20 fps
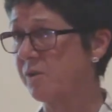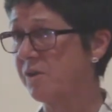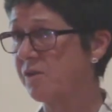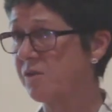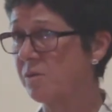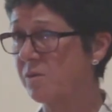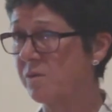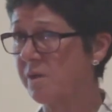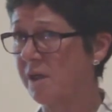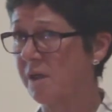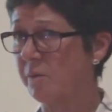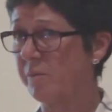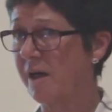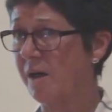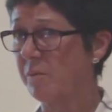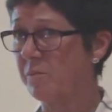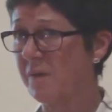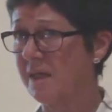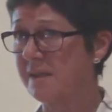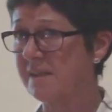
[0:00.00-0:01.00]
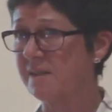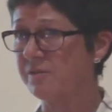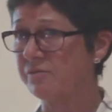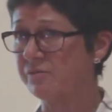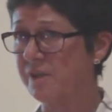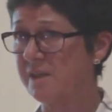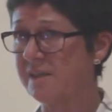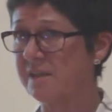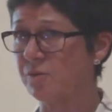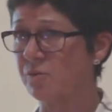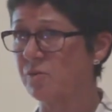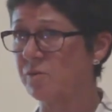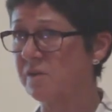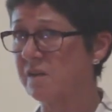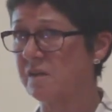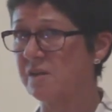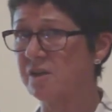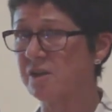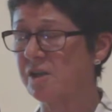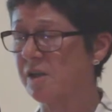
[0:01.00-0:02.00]
we're talking about massive
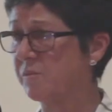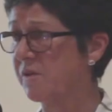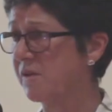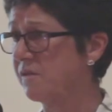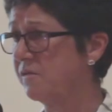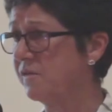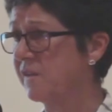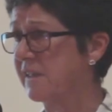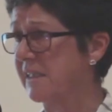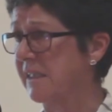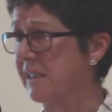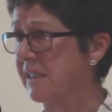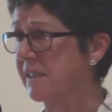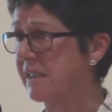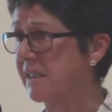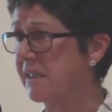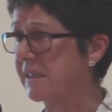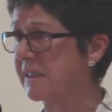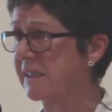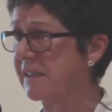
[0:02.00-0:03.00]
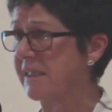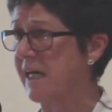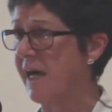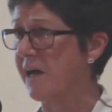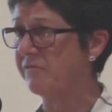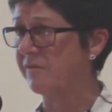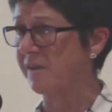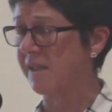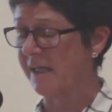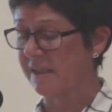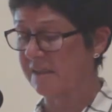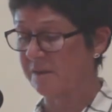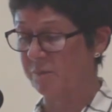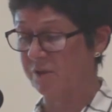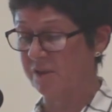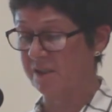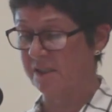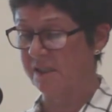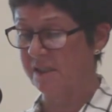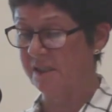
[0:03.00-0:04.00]
resource in terms of facilities, staff and
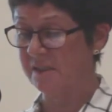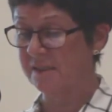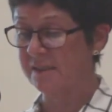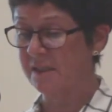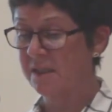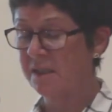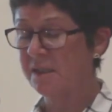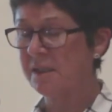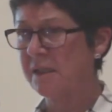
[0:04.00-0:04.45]
expertise.